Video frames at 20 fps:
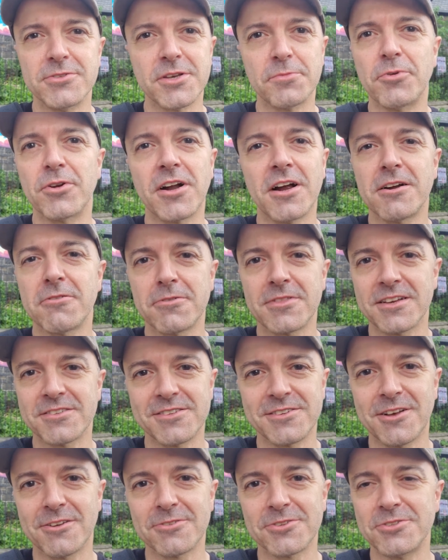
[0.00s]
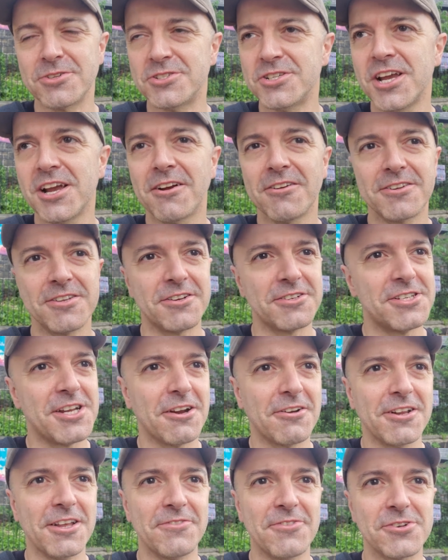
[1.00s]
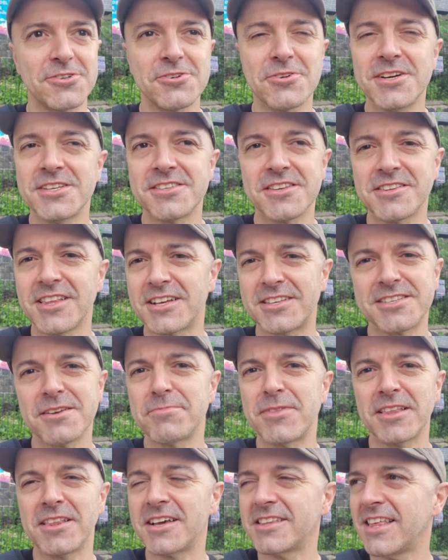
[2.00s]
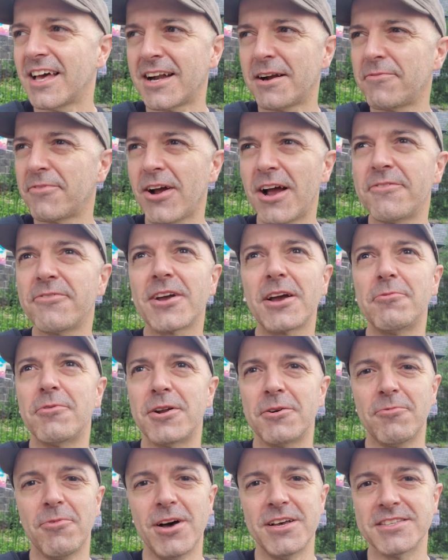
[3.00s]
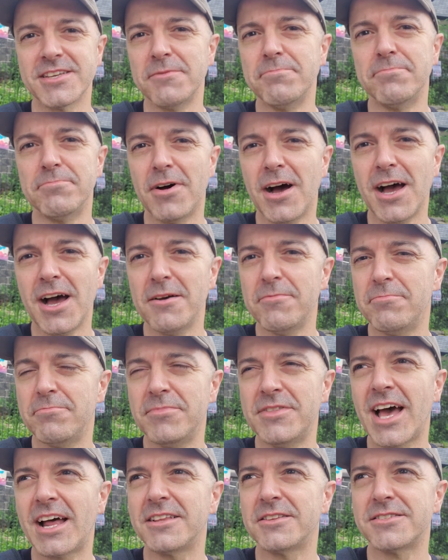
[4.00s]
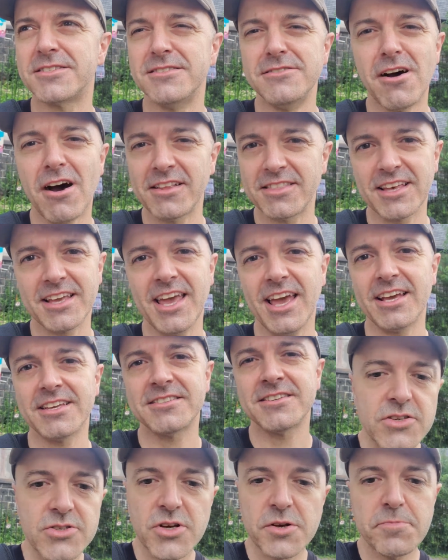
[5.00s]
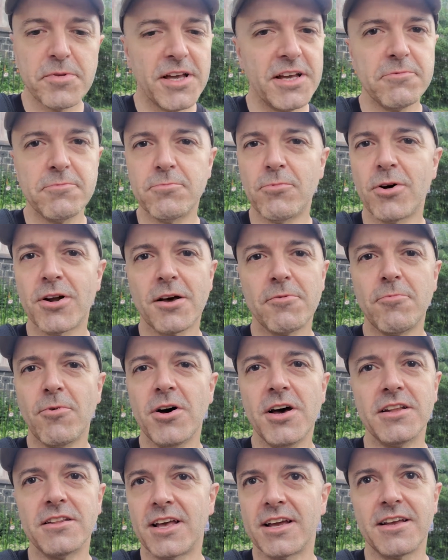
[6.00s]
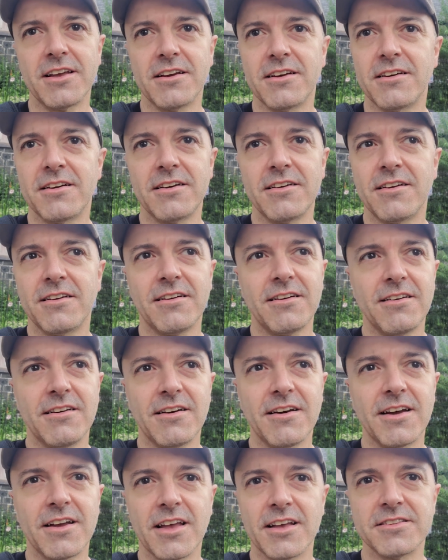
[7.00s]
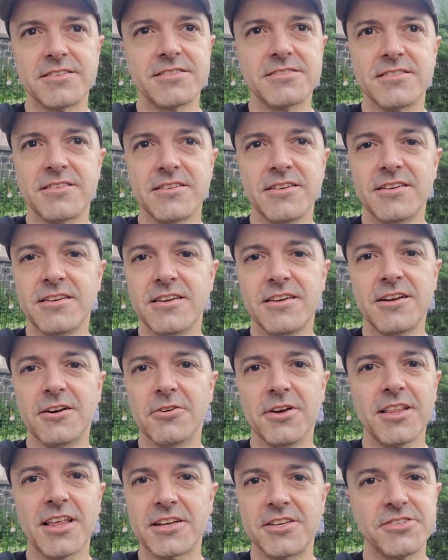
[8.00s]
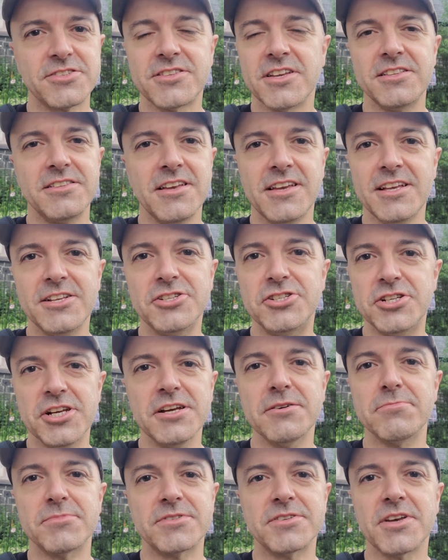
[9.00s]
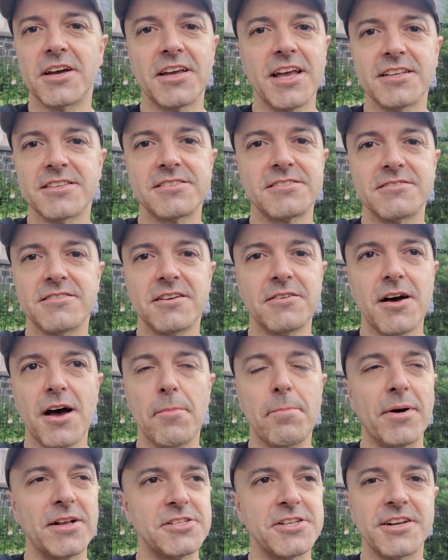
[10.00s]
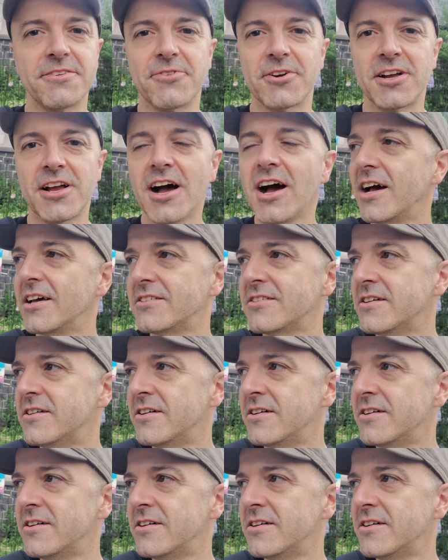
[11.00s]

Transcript: put $100,000 to a charity of your choice, like something like that. I forget what it was. That is not the case. So he played one-on-one, like, against, like, just in gyms against a bunch of different guys.